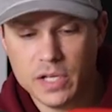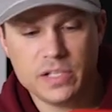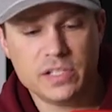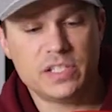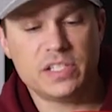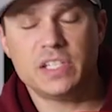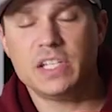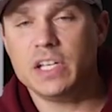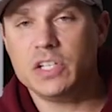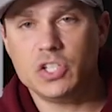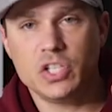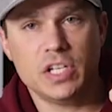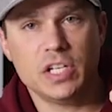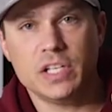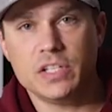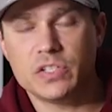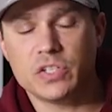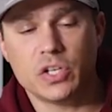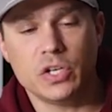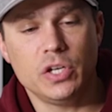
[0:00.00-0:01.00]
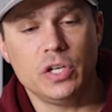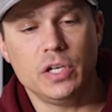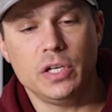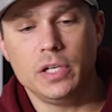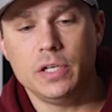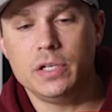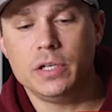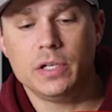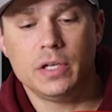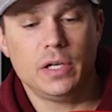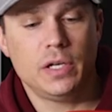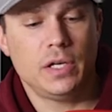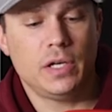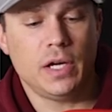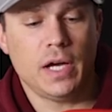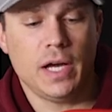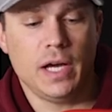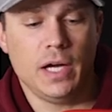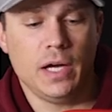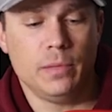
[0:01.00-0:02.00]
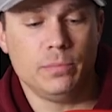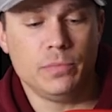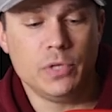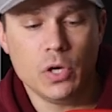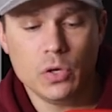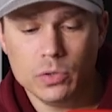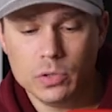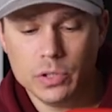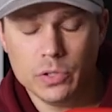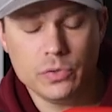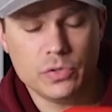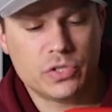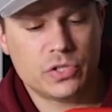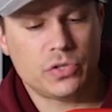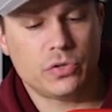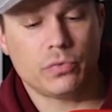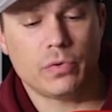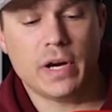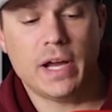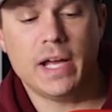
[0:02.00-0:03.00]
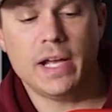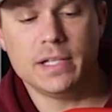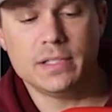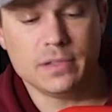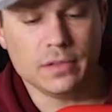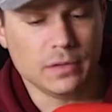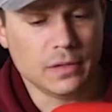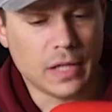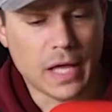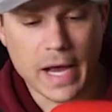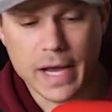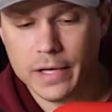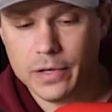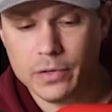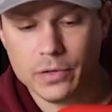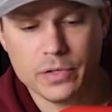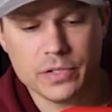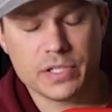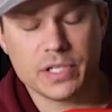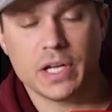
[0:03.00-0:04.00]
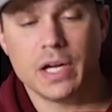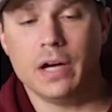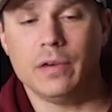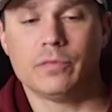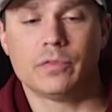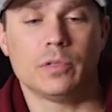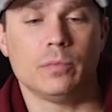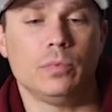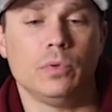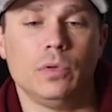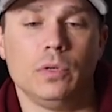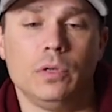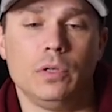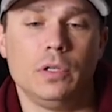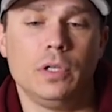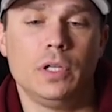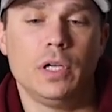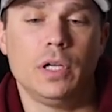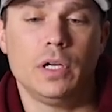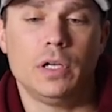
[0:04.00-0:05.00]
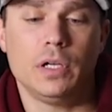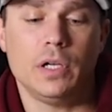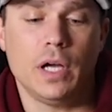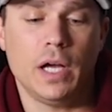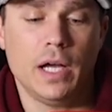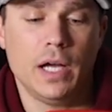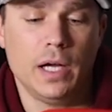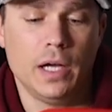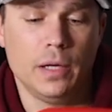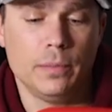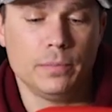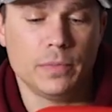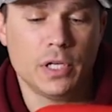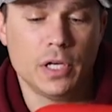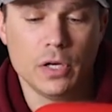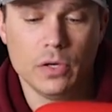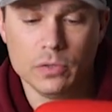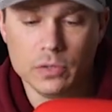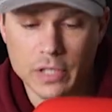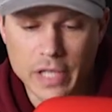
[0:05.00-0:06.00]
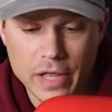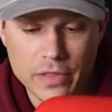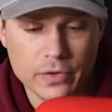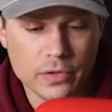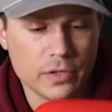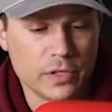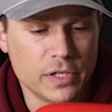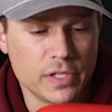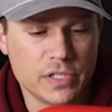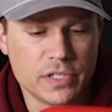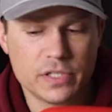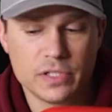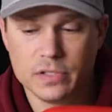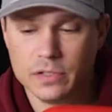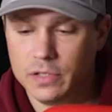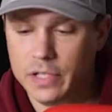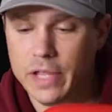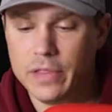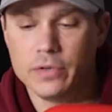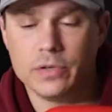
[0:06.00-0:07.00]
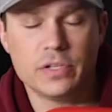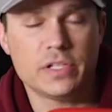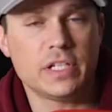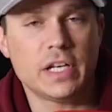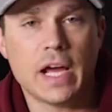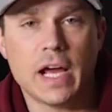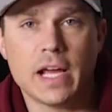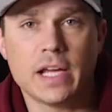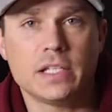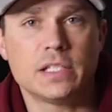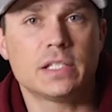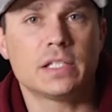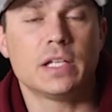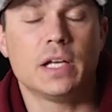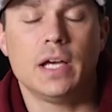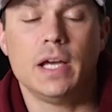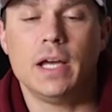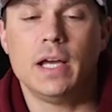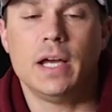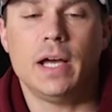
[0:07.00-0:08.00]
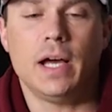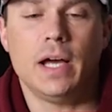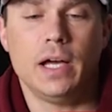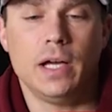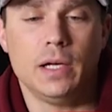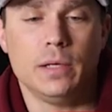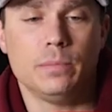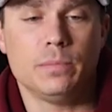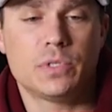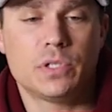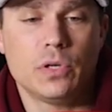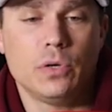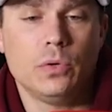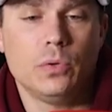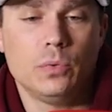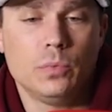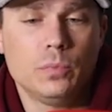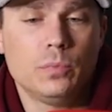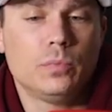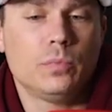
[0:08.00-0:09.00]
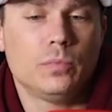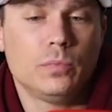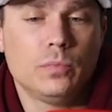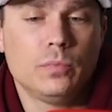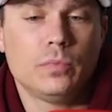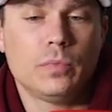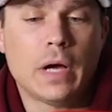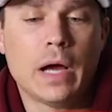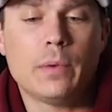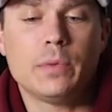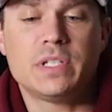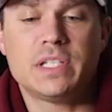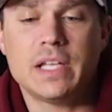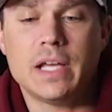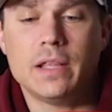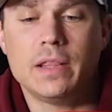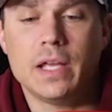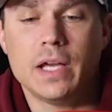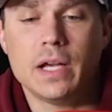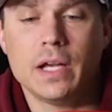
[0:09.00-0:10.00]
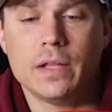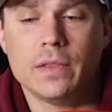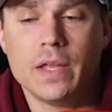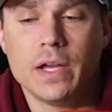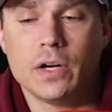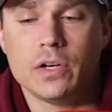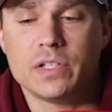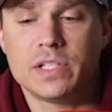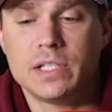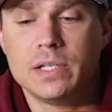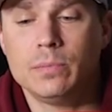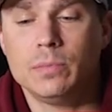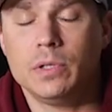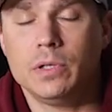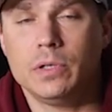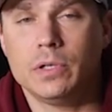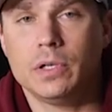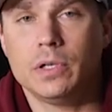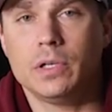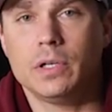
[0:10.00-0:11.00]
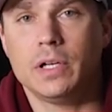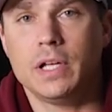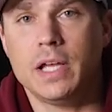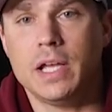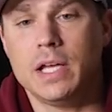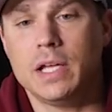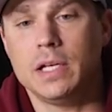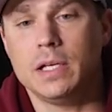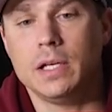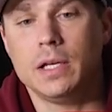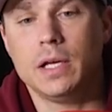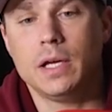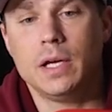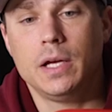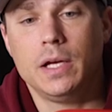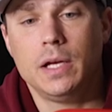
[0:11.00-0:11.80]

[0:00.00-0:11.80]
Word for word: Stitching is good, no loose threads, liner is comfortable, you know, leather is nice. So I would say they are similar in